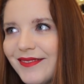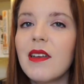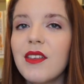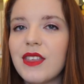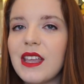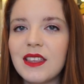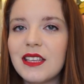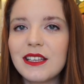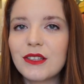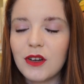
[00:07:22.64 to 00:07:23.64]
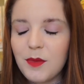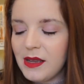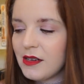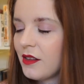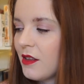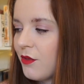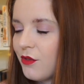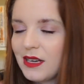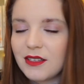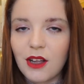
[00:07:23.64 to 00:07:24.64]
I think this is going to be another
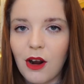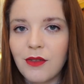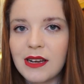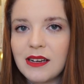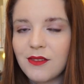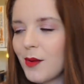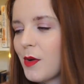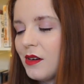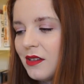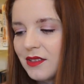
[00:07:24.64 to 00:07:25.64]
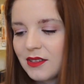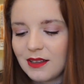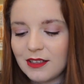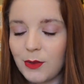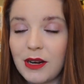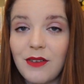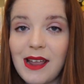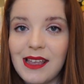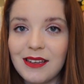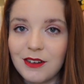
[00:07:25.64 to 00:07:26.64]
3-star read, if I'm honest. That's what I
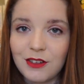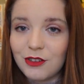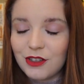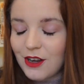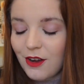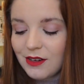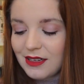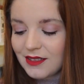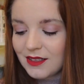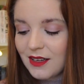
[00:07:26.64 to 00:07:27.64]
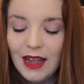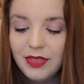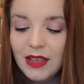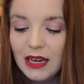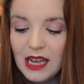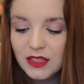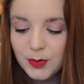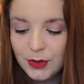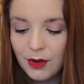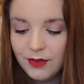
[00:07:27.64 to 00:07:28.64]
rated A Touch of Darkness. And the last
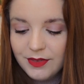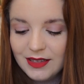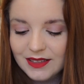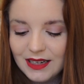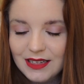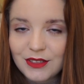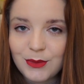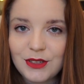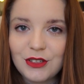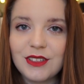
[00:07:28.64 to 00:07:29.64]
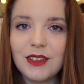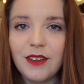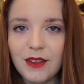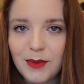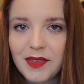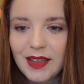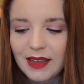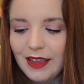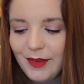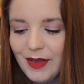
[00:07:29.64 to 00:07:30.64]
book on this list, which is another one that
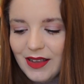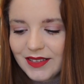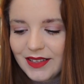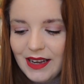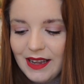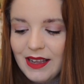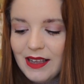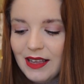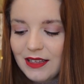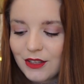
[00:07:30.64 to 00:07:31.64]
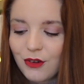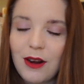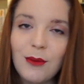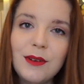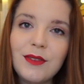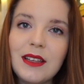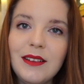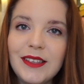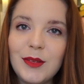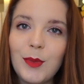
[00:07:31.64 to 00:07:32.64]
came yesterday, is The Crown of
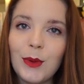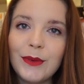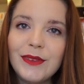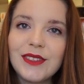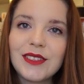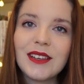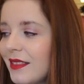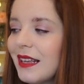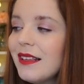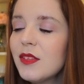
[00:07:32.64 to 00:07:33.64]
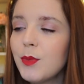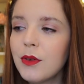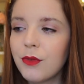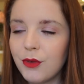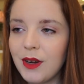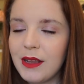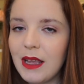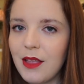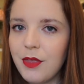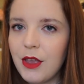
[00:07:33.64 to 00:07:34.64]
Gilded Bones. This is book 3
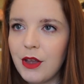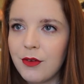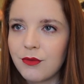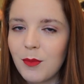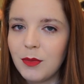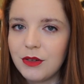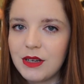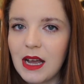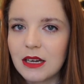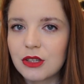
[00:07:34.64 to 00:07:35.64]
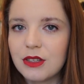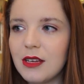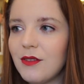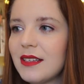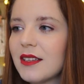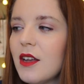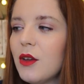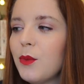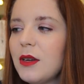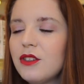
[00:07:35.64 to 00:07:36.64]
in the From Blood and Ash series,
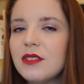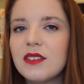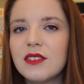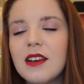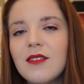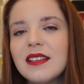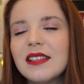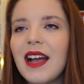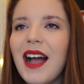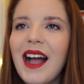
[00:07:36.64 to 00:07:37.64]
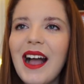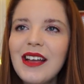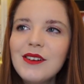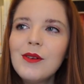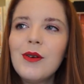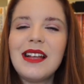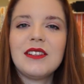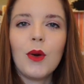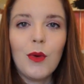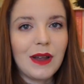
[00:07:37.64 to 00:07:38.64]
which is a series that, I don't know,
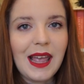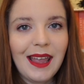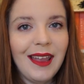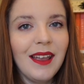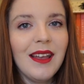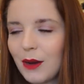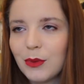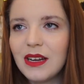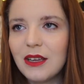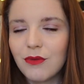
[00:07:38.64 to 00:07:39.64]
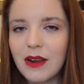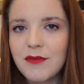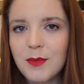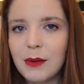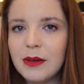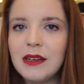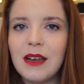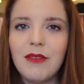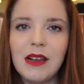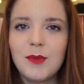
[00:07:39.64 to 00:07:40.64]
it's okay. I wouldn't like rave about it. I
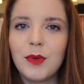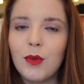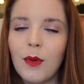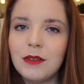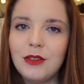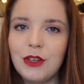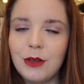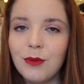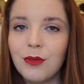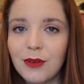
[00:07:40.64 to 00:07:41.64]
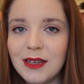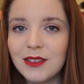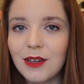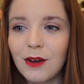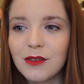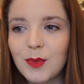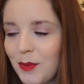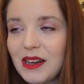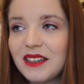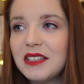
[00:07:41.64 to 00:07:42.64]
rated book 1 and 2 3 stars,
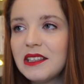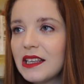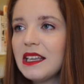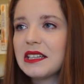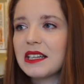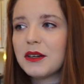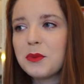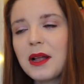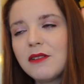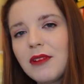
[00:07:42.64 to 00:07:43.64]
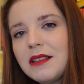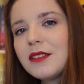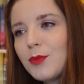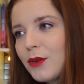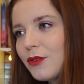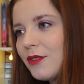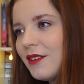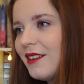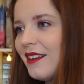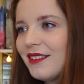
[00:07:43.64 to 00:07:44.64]
but I did think it had well written smut.
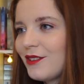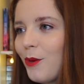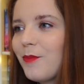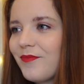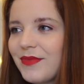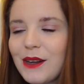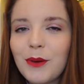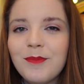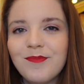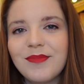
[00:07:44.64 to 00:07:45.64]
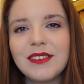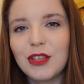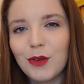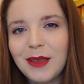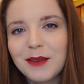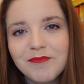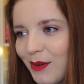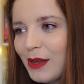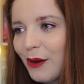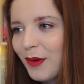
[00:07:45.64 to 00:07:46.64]
So, you know, sue me.
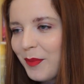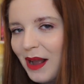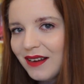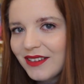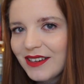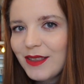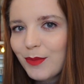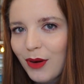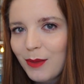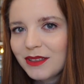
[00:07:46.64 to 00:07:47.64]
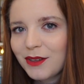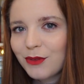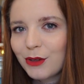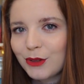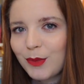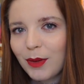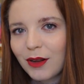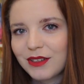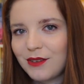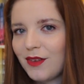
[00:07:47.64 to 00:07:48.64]
We are abandoning the premise of good
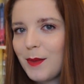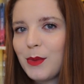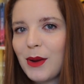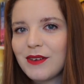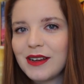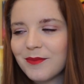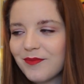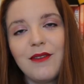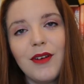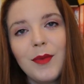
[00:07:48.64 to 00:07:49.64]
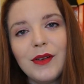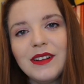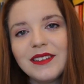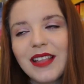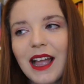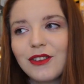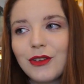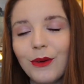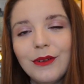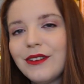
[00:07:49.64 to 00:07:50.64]
plot in February. If I'm honest, I
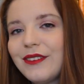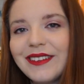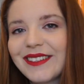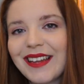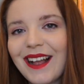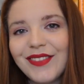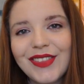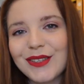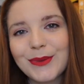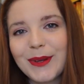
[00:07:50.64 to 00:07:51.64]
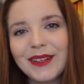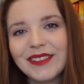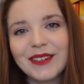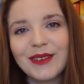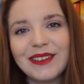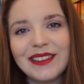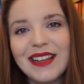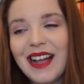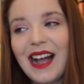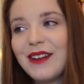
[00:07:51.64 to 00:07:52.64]
don't understand this world at all.
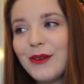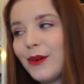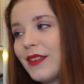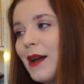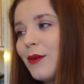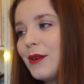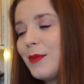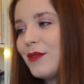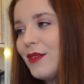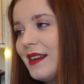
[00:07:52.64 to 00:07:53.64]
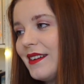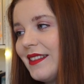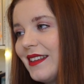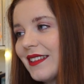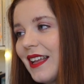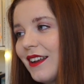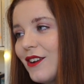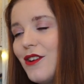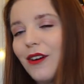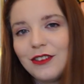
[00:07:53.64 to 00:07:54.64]
I know that I'm going to be reading this like
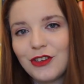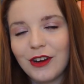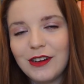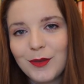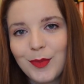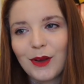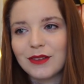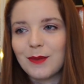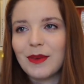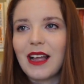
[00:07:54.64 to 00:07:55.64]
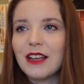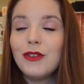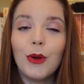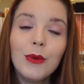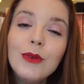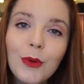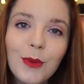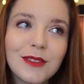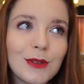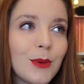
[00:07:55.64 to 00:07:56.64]
not enjoying it because I'm like, I don't know
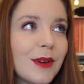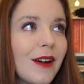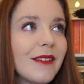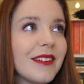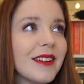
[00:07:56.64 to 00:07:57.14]
what's going on.